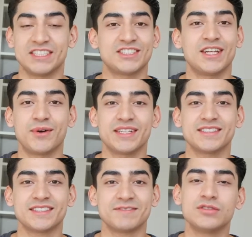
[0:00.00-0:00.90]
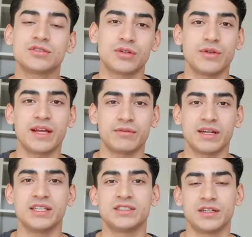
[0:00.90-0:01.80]
how it is. So know that
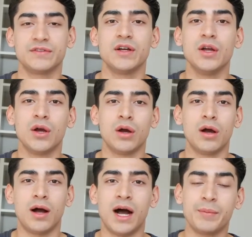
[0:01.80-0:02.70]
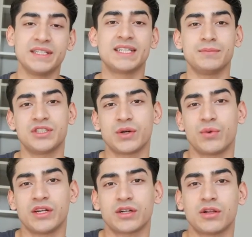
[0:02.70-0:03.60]
range of how many times you can
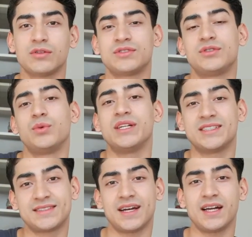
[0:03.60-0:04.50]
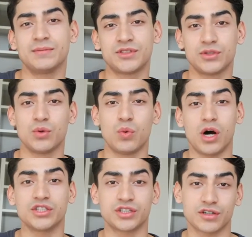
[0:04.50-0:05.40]
wear your clothes to when it's time to
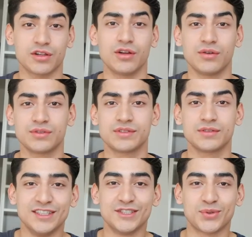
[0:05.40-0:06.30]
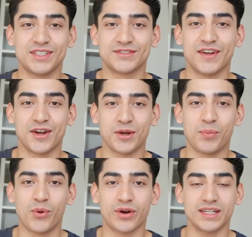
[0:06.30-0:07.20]
wash your clothes. This one is very
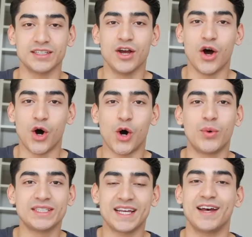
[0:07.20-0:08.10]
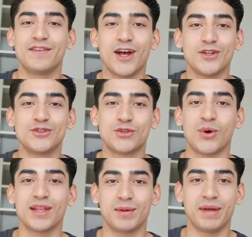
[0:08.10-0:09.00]
important. Always have
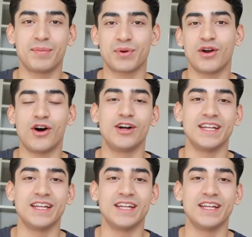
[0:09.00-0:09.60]
toilet paper on